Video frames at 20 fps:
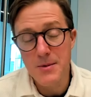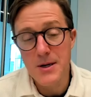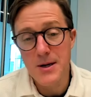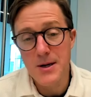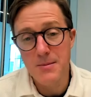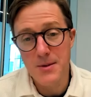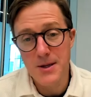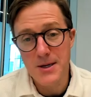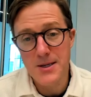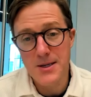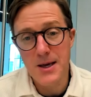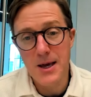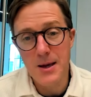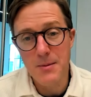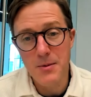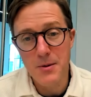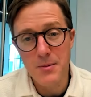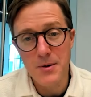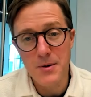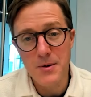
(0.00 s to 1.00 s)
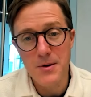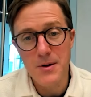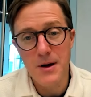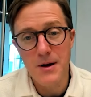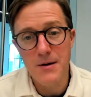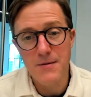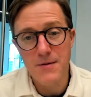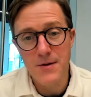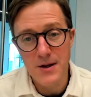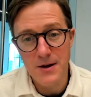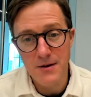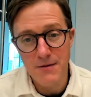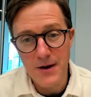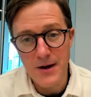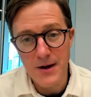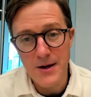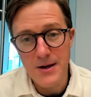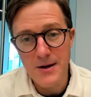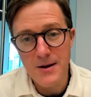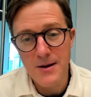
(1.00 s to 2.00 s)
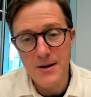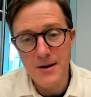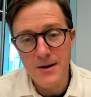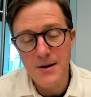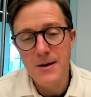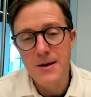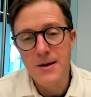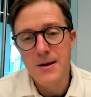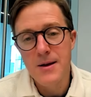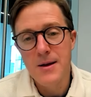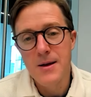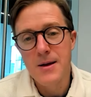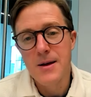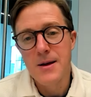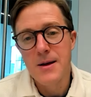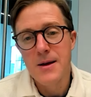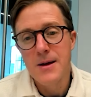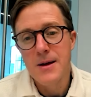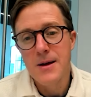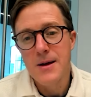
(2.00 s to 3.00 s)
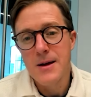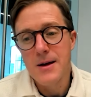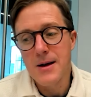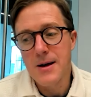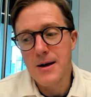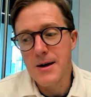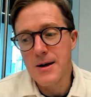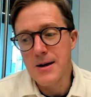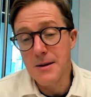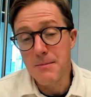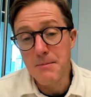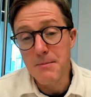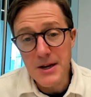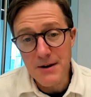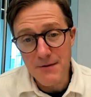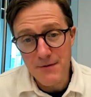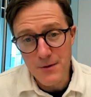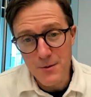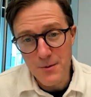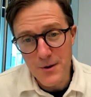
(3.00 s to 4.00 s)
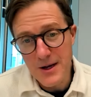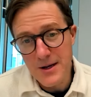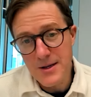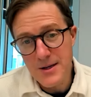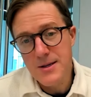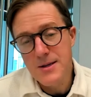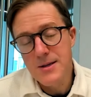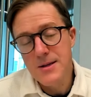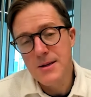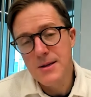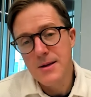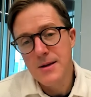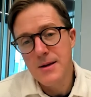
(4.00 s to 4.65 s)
become less capable of innovating uh, in meaningful ways.